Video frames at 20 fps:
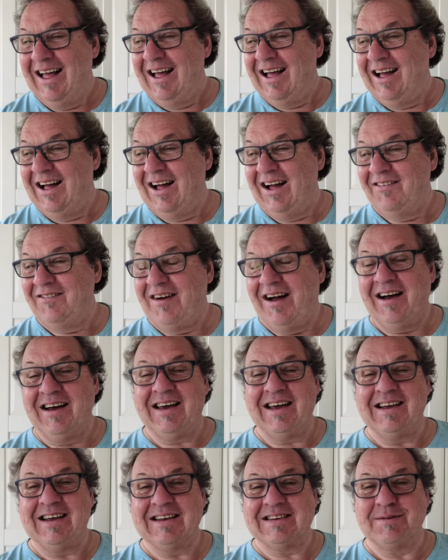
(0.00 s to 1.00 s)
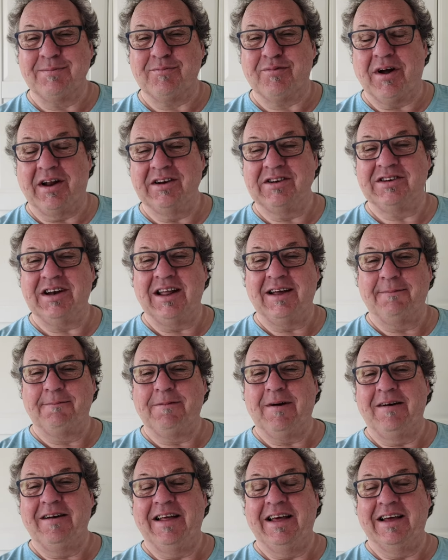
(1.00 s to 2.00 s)
um, I'll get, get some brunch now.
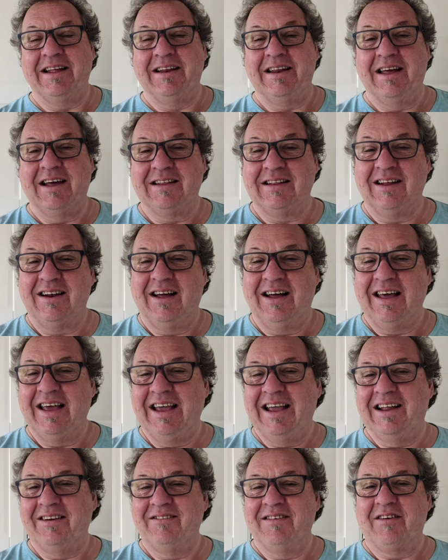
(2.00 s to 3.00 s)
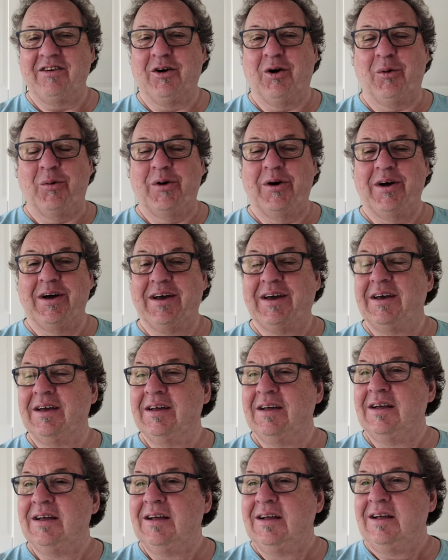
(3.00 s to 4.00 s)
I ain't eating it. I don't like eating when I've got to work.
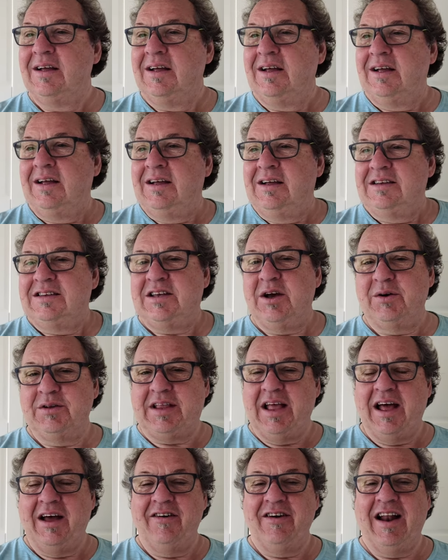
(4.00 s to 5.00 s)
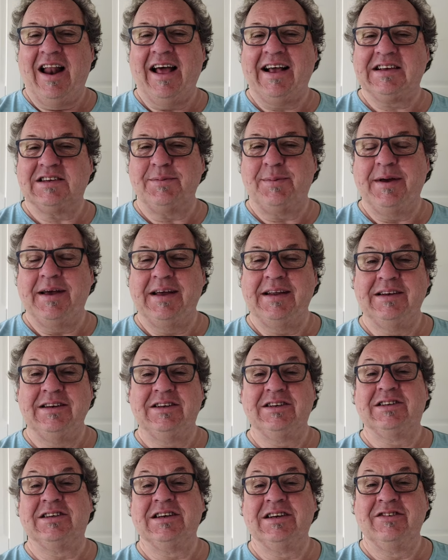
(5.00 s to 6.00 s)
So down, relax a bit, and
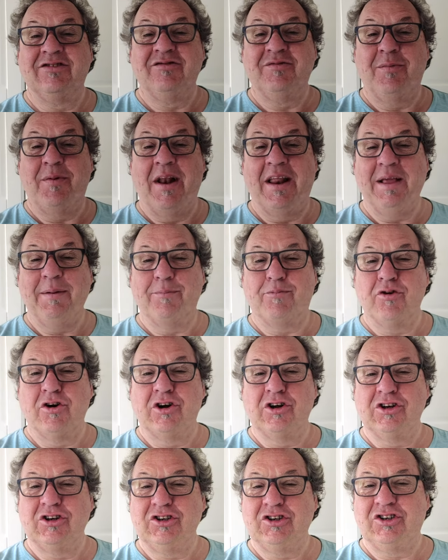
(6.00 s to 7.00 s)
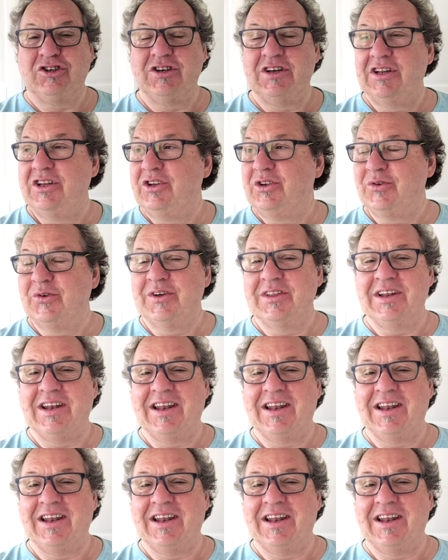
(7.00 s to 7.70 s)
just eat brunch. Enjoy the